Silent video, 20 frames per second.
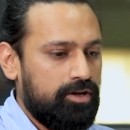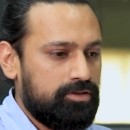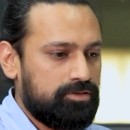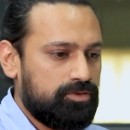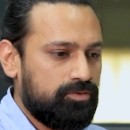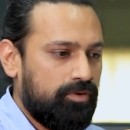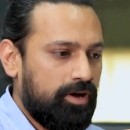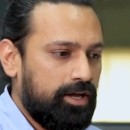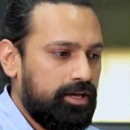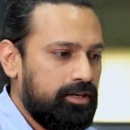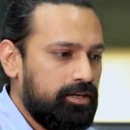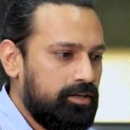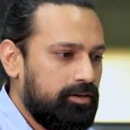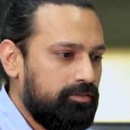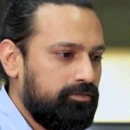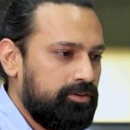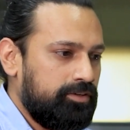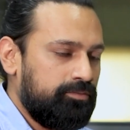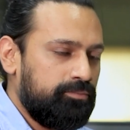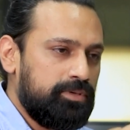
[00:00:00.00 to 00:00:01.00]
So while
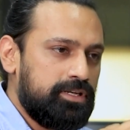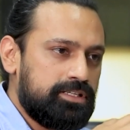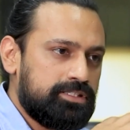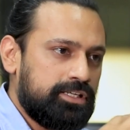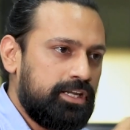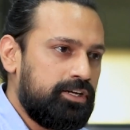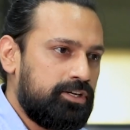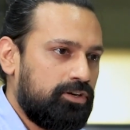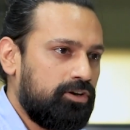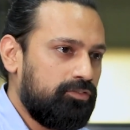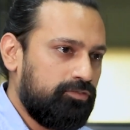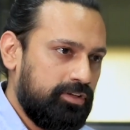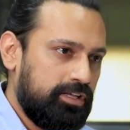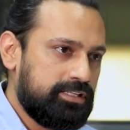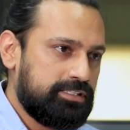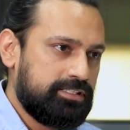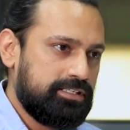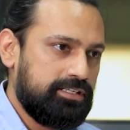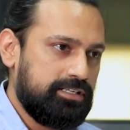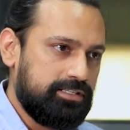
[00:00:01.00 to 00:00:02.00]
we build center of
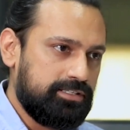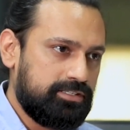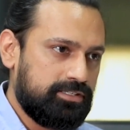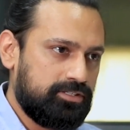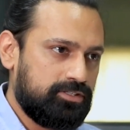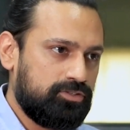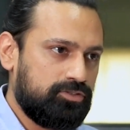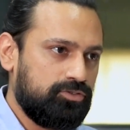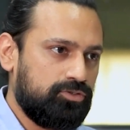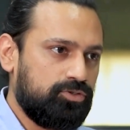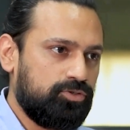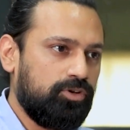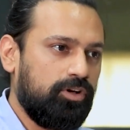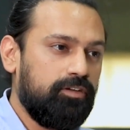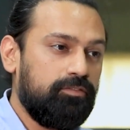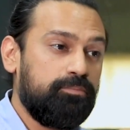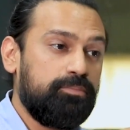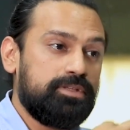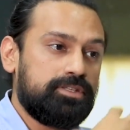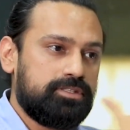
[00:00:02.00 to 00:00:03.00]
excellence to
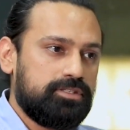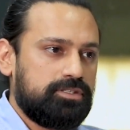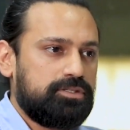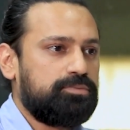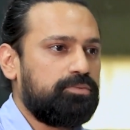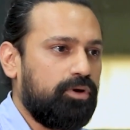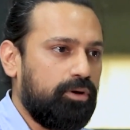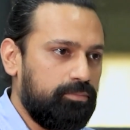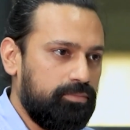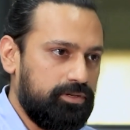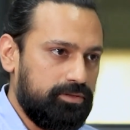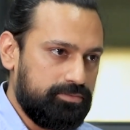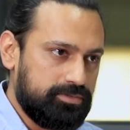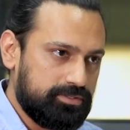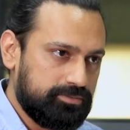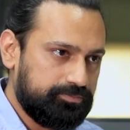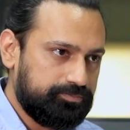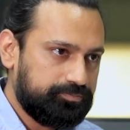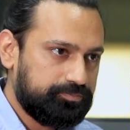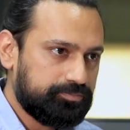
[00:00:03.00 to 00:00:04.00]
solve business
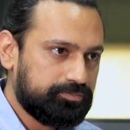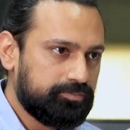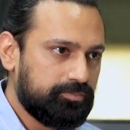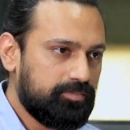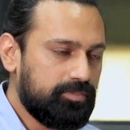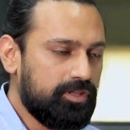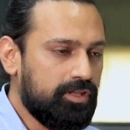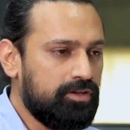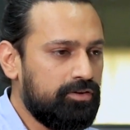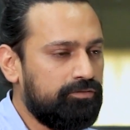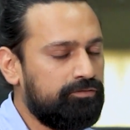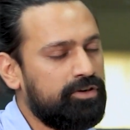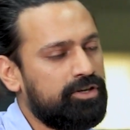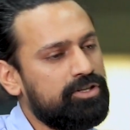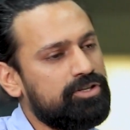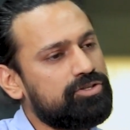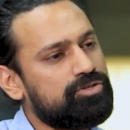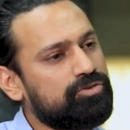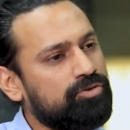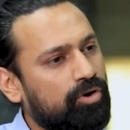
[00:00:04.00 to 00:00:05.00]
problems,
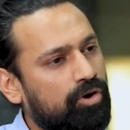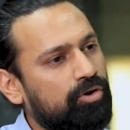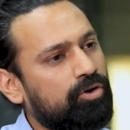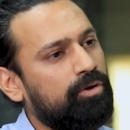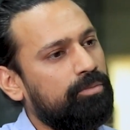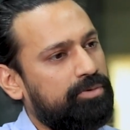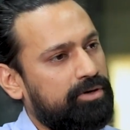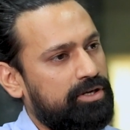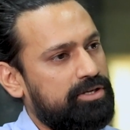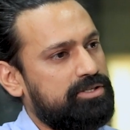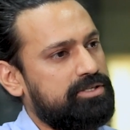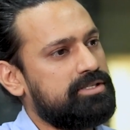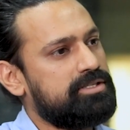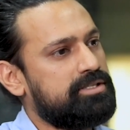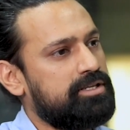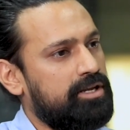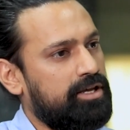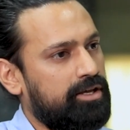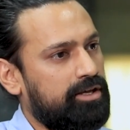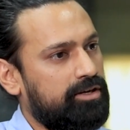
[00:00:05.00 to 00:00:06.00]
very strong
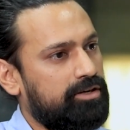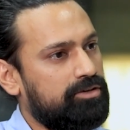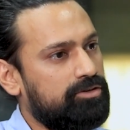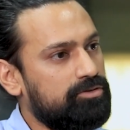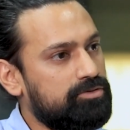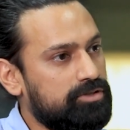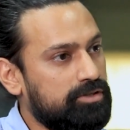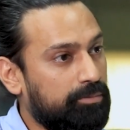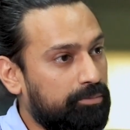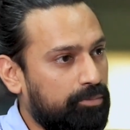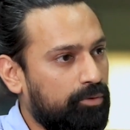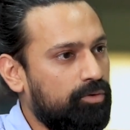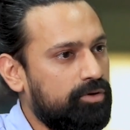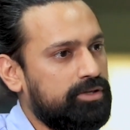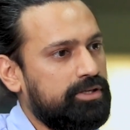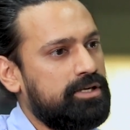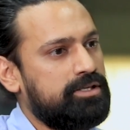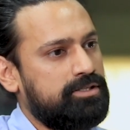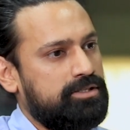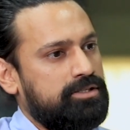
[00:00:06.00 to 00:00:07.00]
operations layer to support
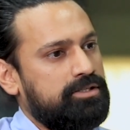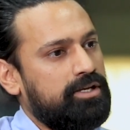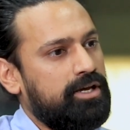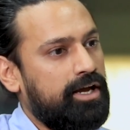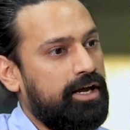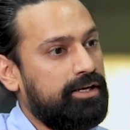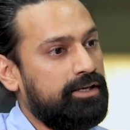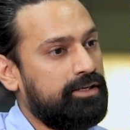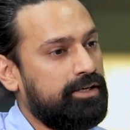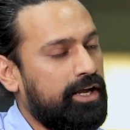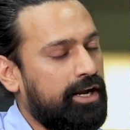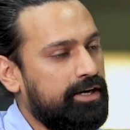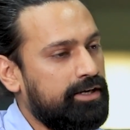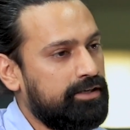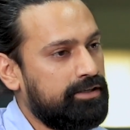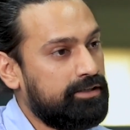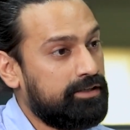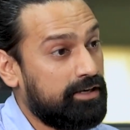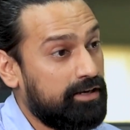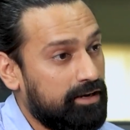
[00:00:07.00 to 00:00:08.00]
that
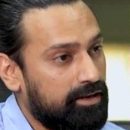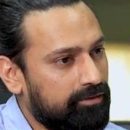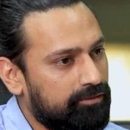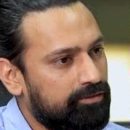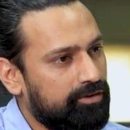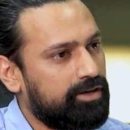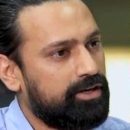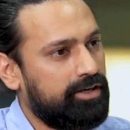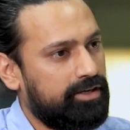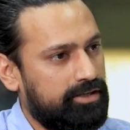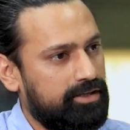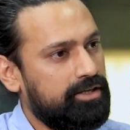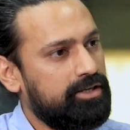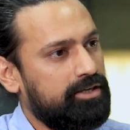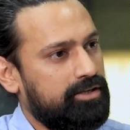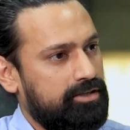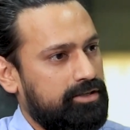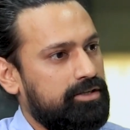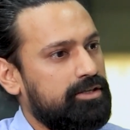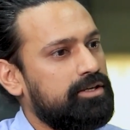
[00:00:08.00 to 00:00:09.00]
and deliver
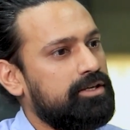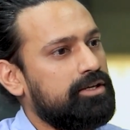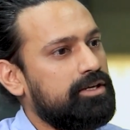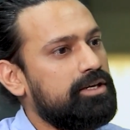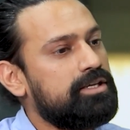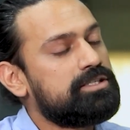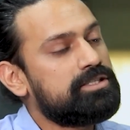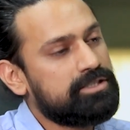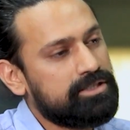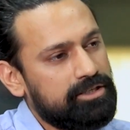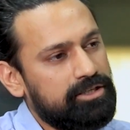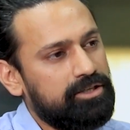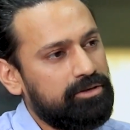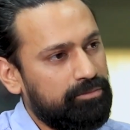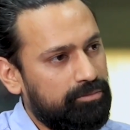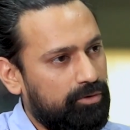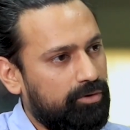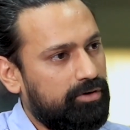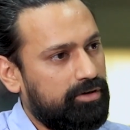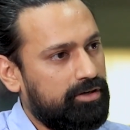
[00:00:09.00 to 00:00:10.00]
it is really
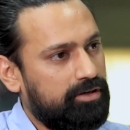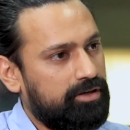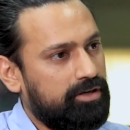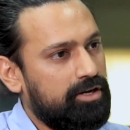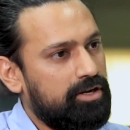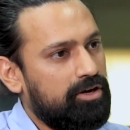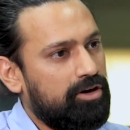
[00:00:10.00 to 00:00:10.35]
important.